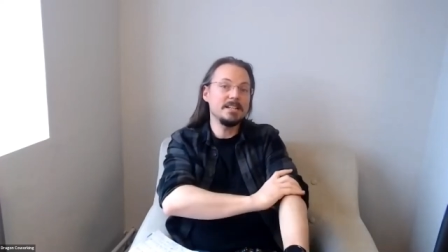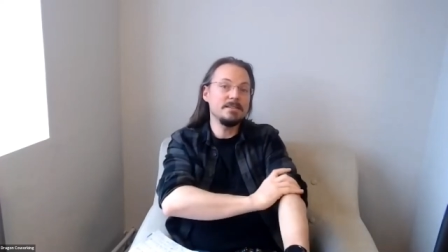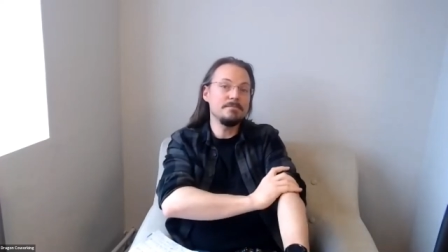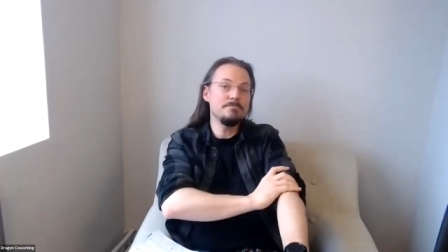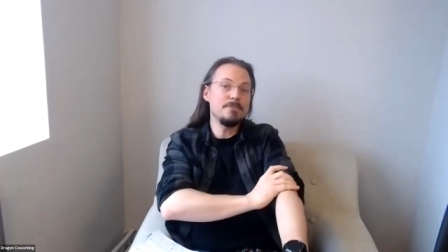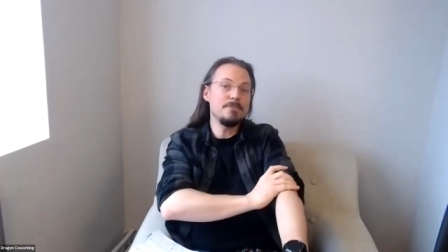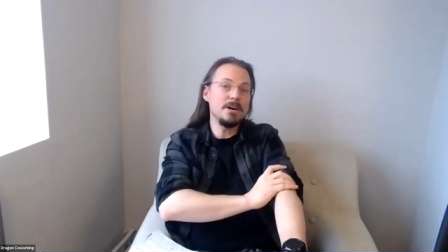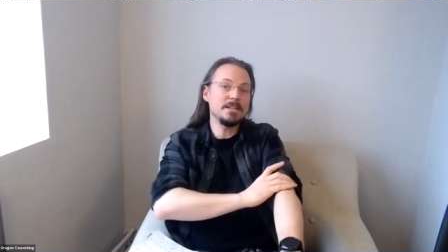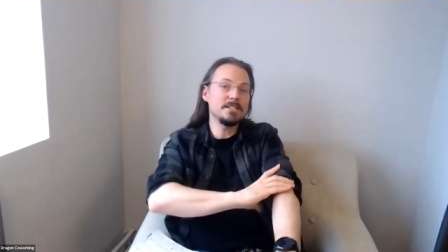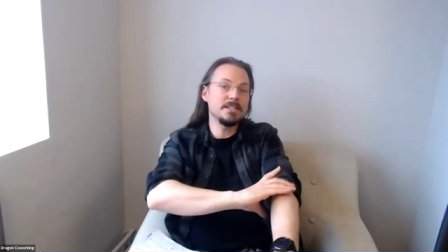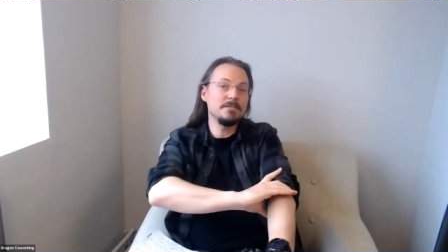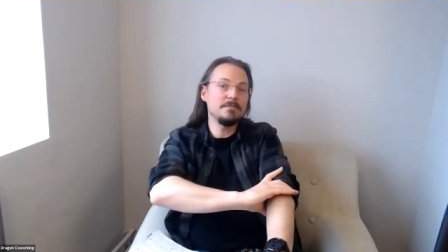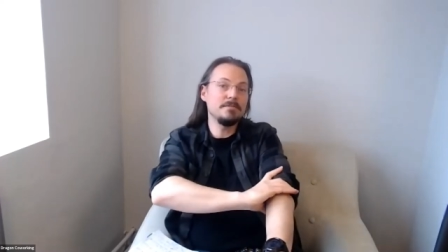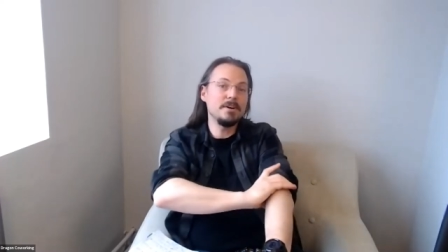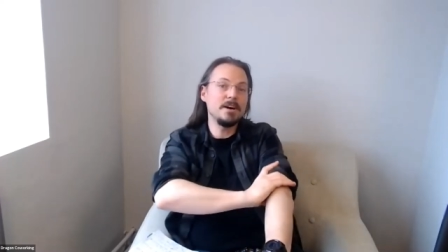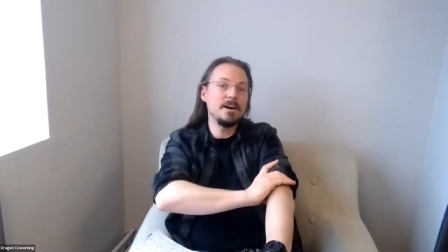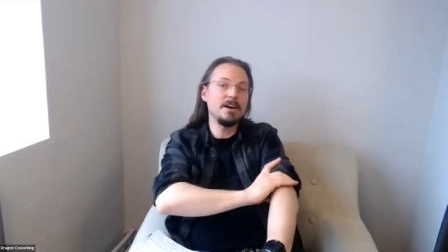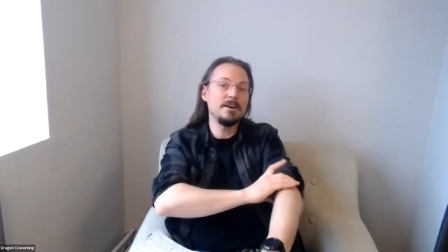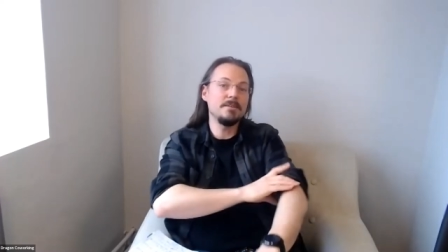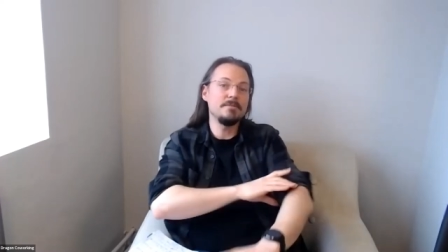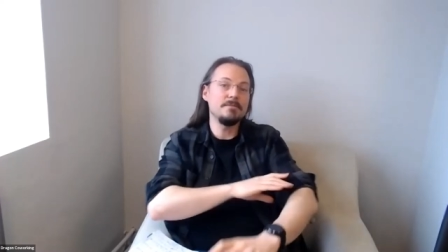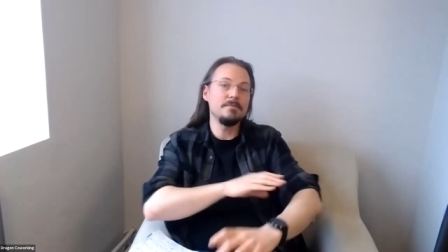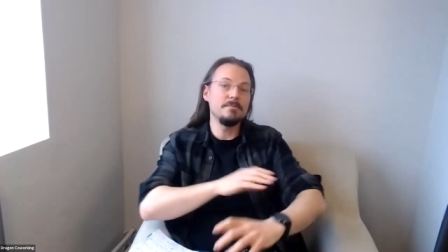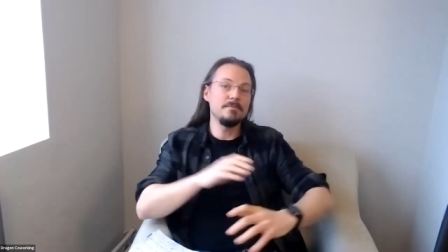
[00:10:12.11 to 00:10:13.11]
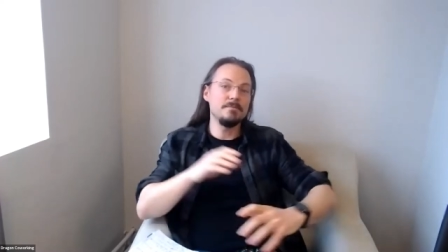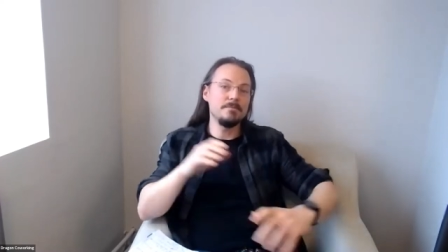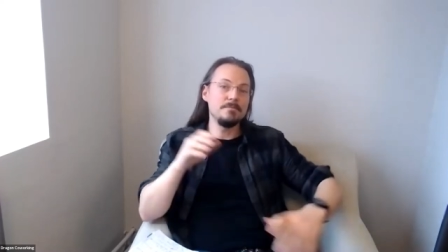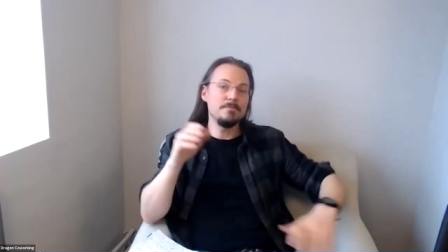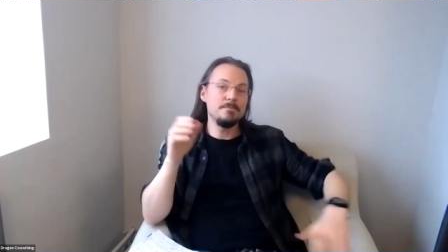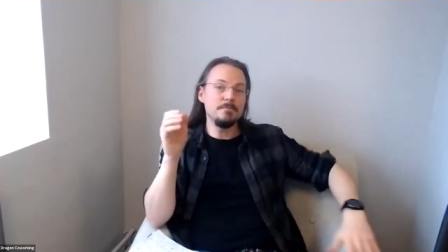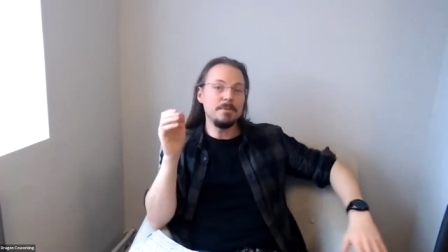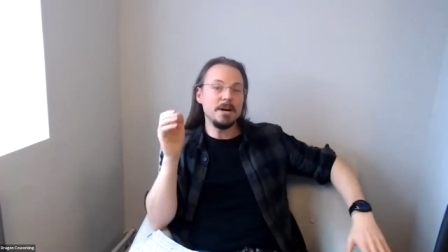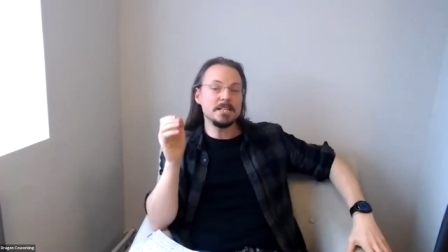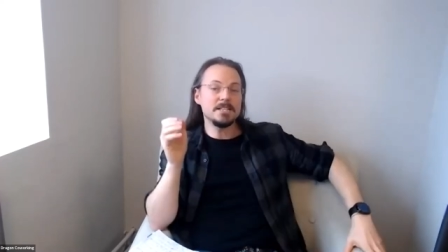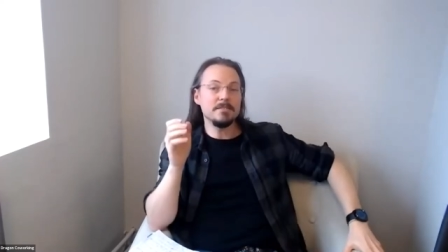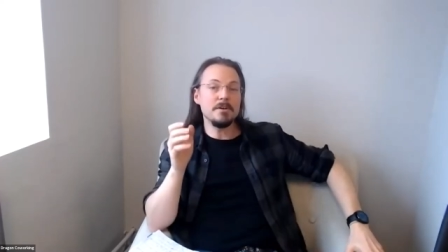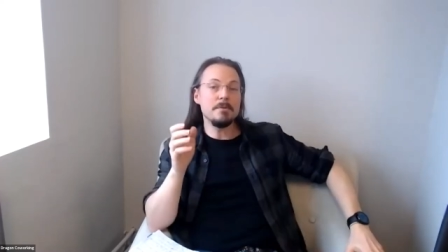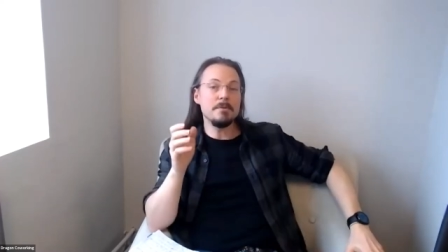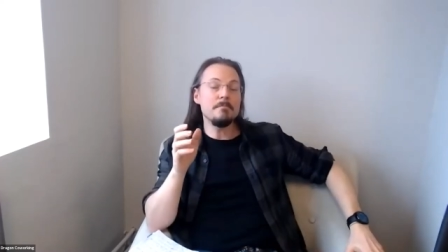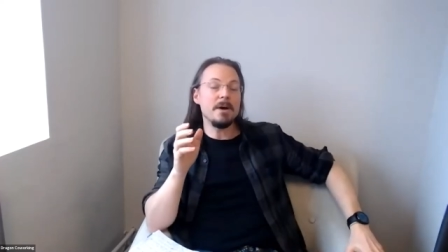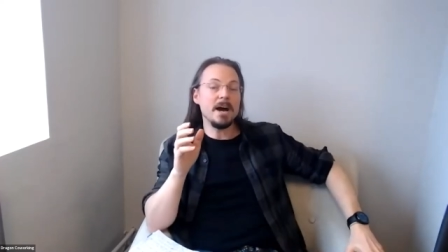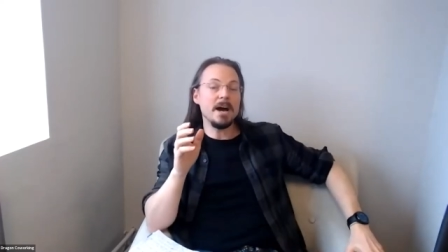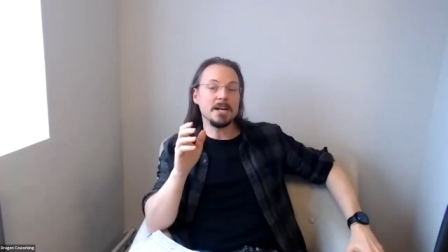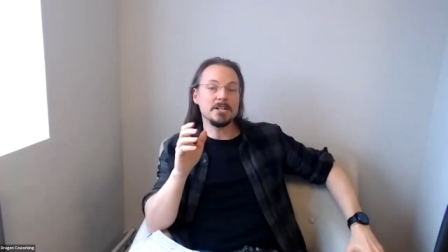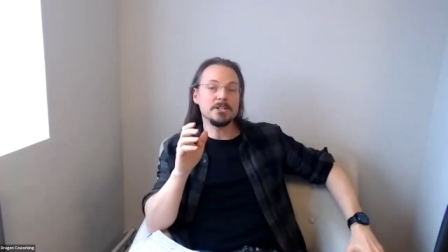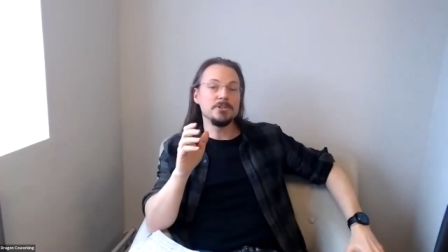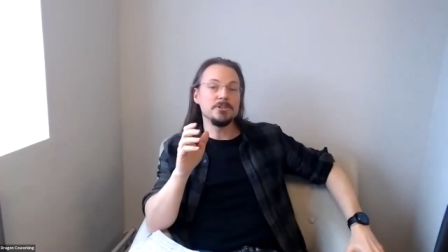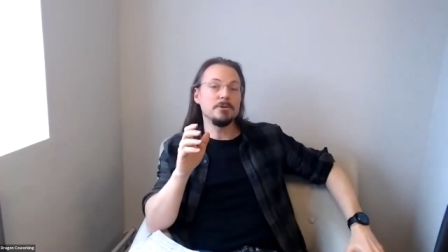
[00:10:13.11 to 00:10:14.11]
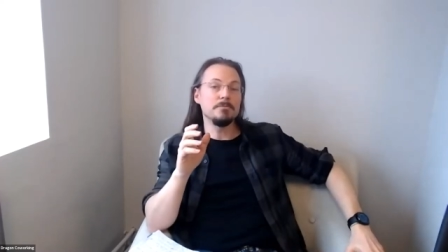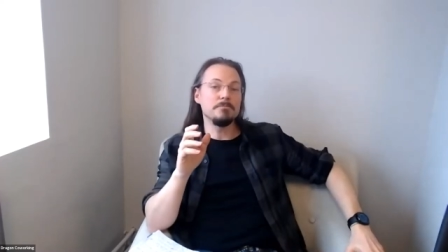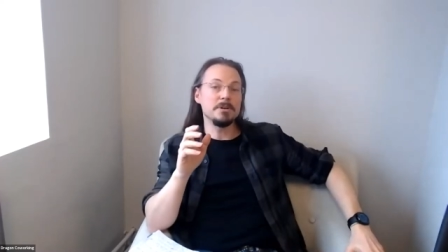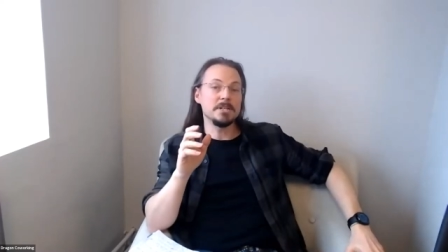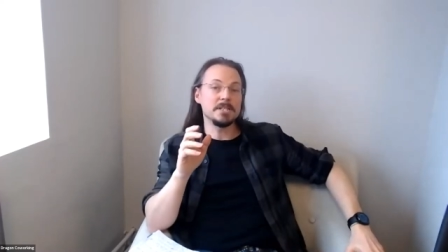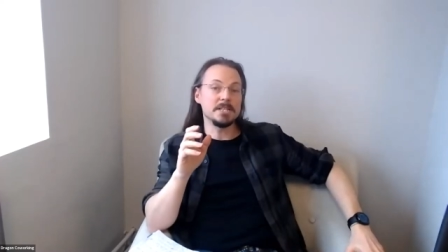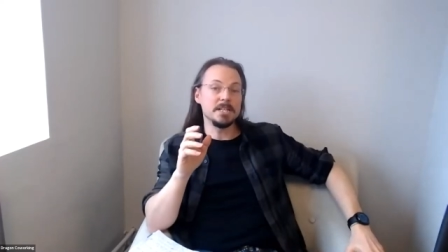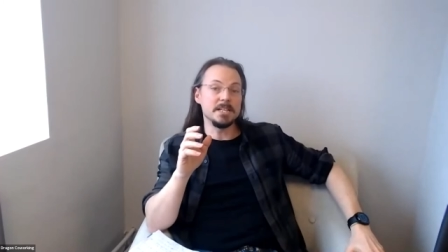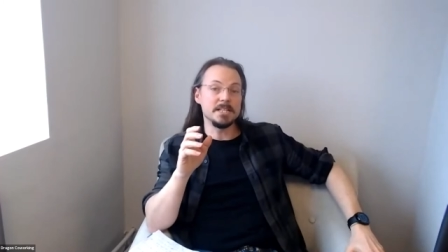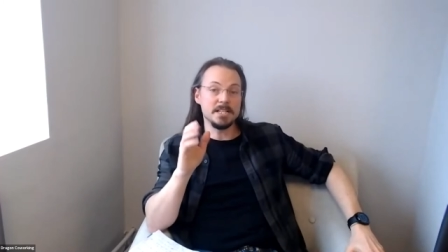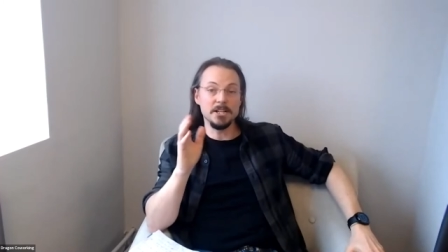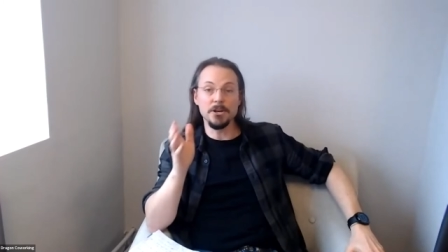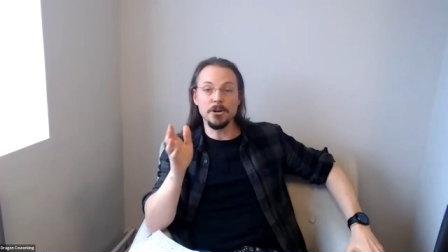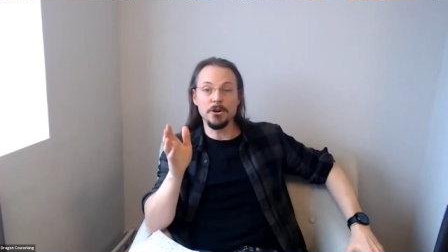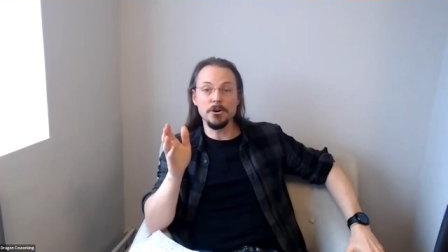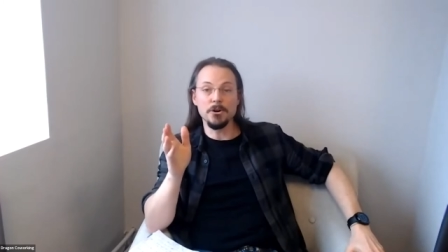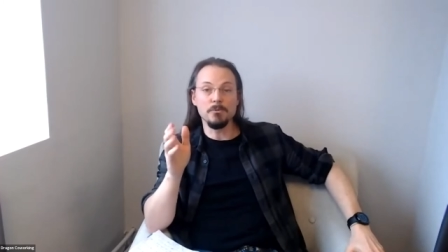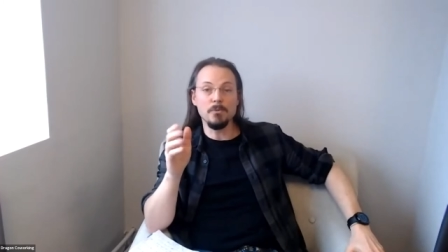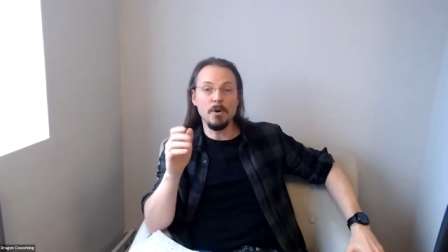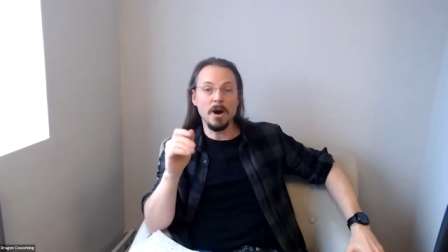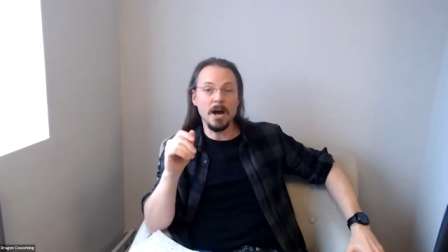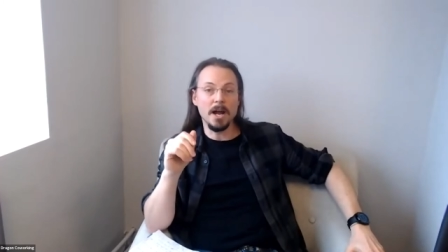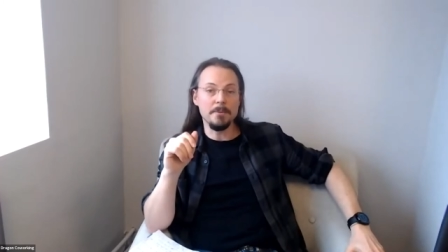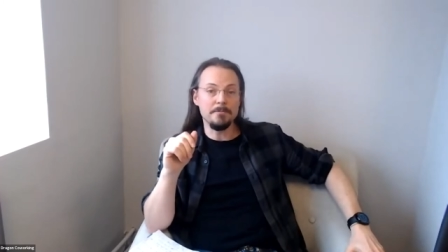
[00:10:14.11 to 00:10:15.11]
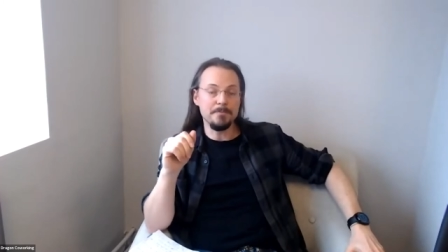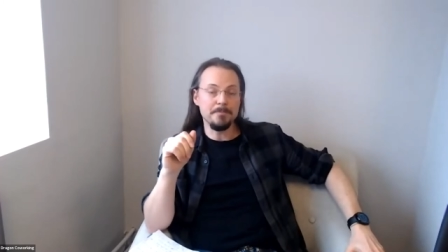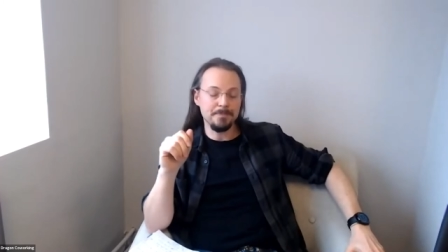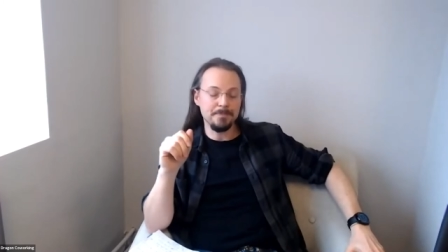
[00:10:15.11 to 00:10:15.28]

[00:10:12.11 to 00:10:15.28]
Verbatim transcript: massive impact on your business in a good way.